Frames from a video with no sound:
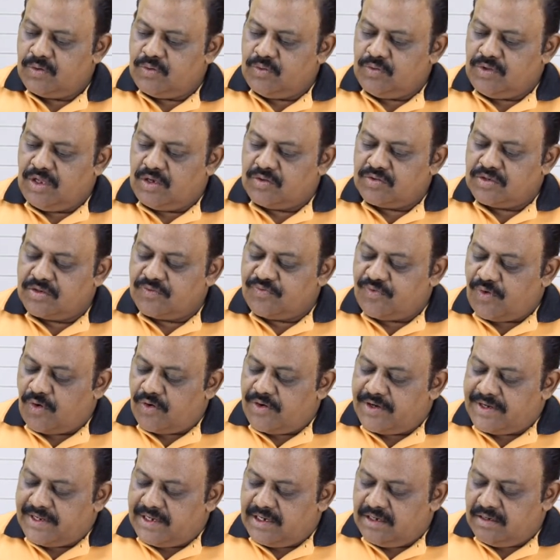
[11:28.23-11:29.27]

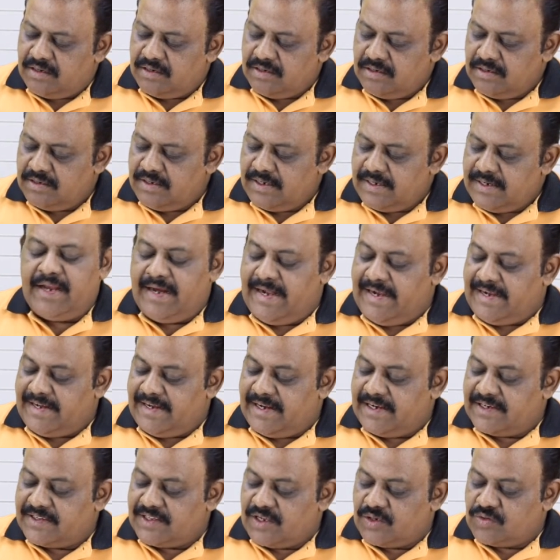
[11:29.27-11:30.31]
2014
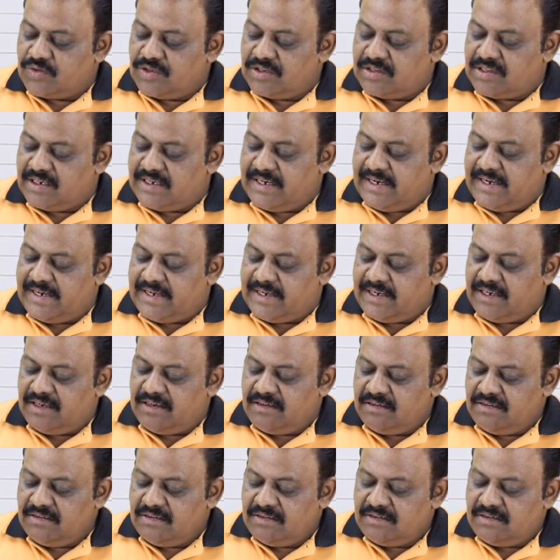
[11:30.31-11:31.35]

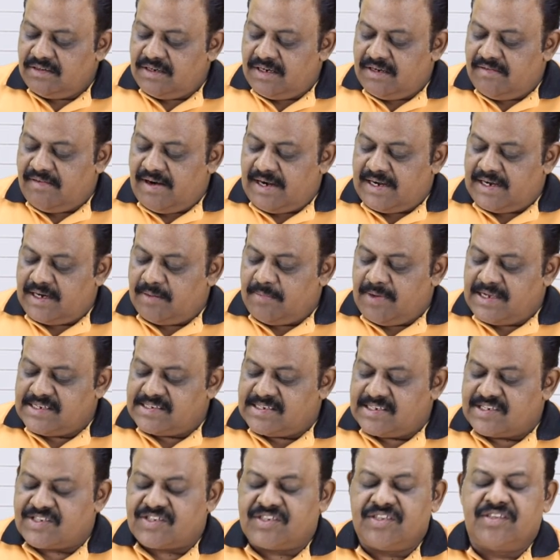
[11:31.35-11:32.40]
88,380 divided by
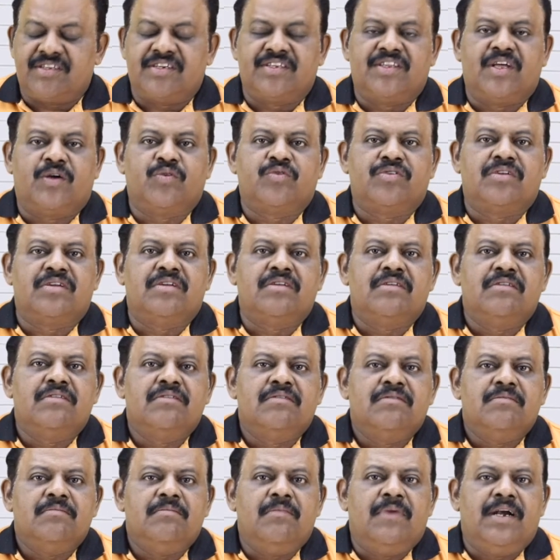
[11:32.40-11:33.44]
63,000
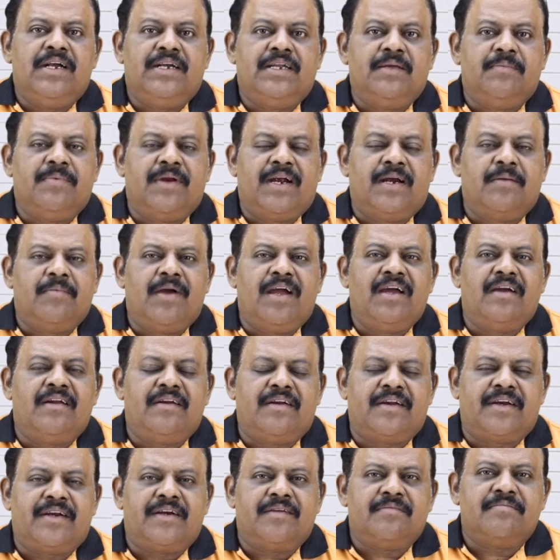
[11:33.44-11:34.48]
multiplied by
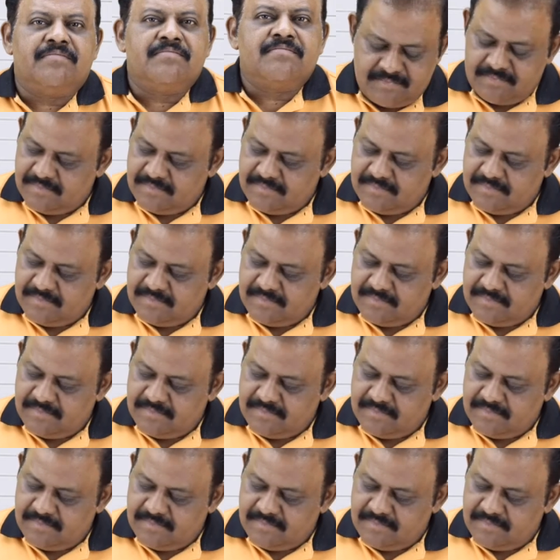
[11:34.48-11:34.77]
100.